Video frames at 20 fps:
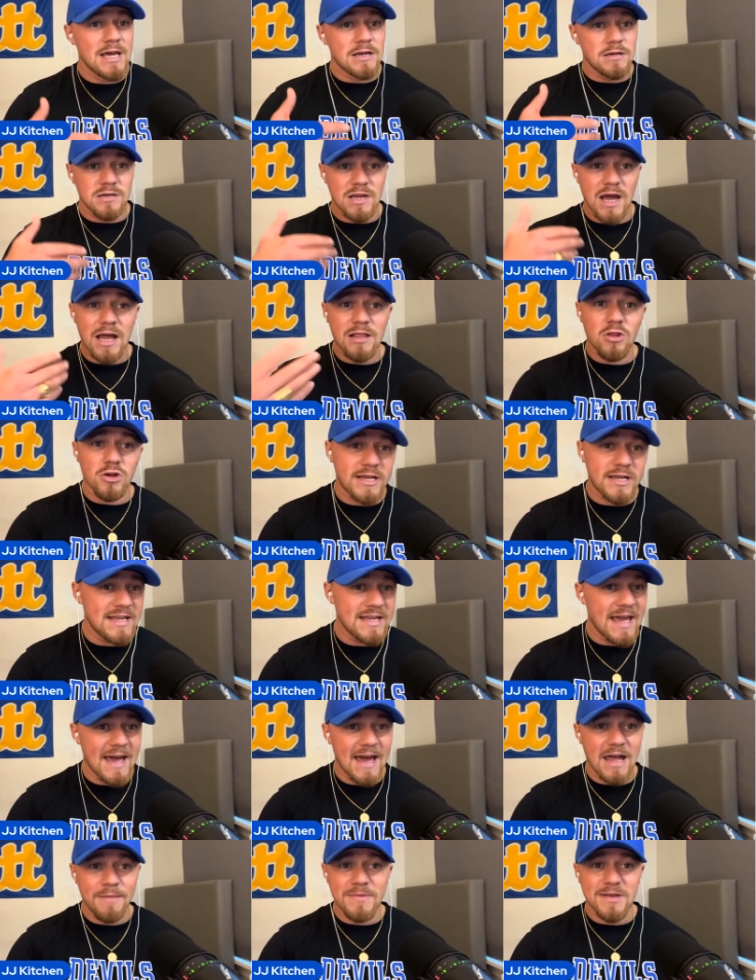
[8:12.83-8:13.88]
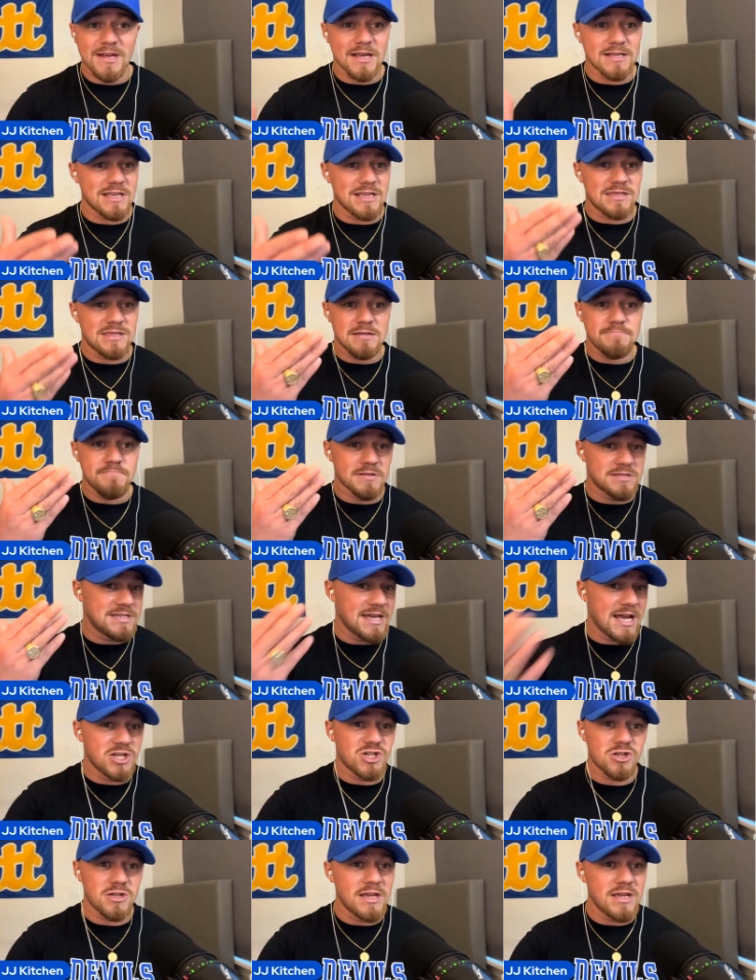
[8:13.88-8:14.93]
not looking to add because they think
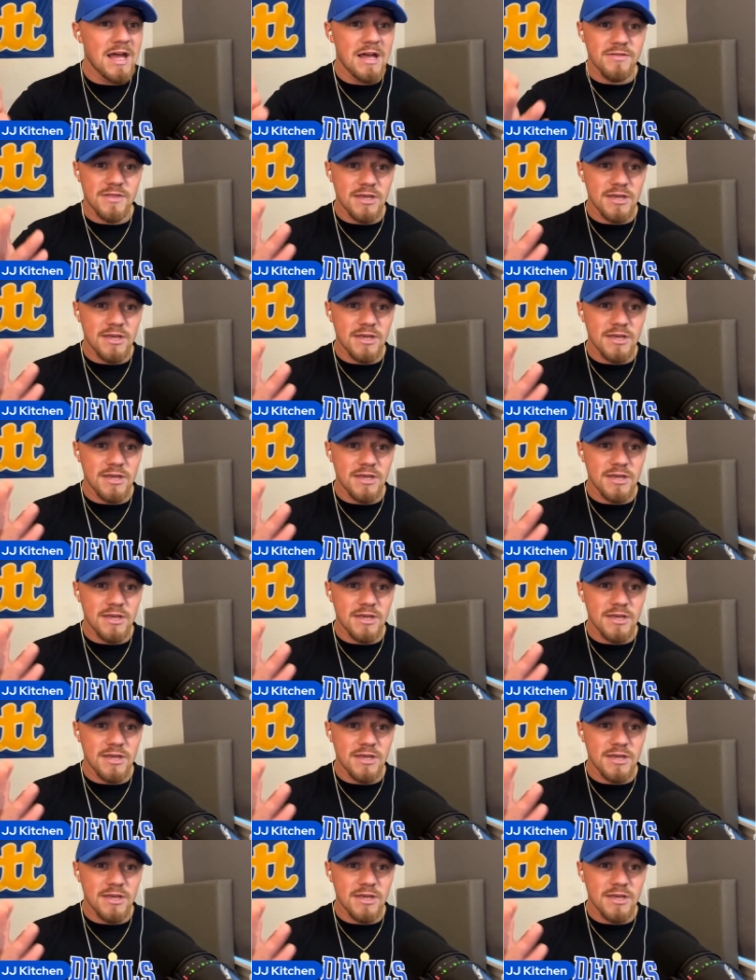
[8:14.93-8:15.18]
potentially